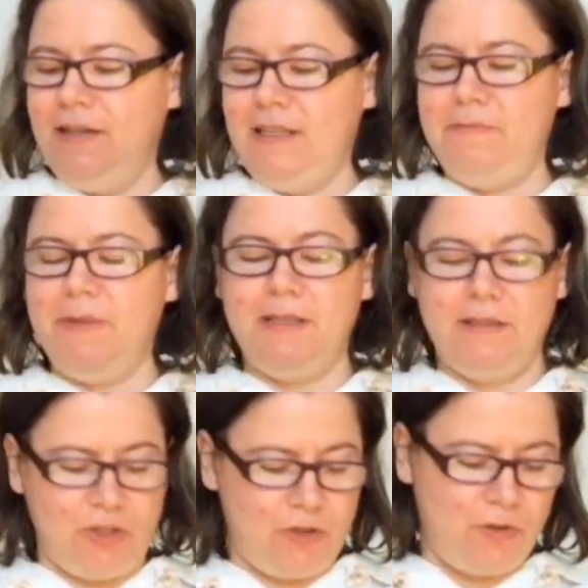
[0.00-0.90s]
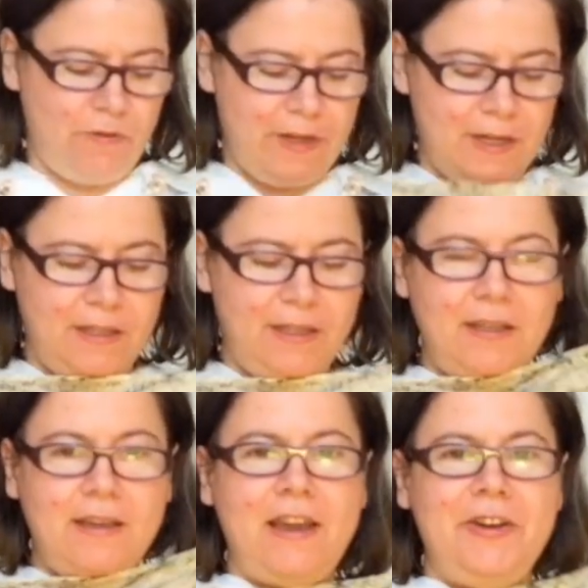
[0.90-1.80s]
It makes the shawl
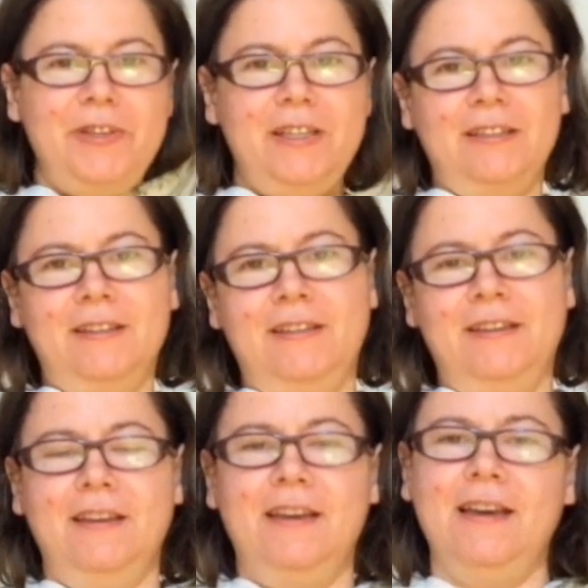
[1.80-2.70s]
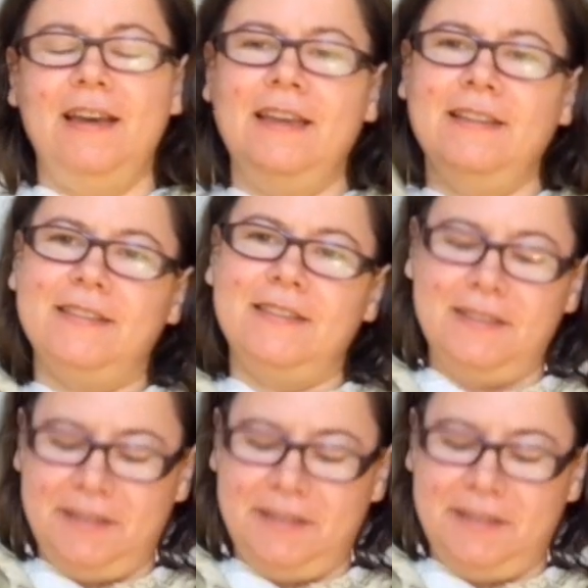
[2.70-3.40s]
very airy, and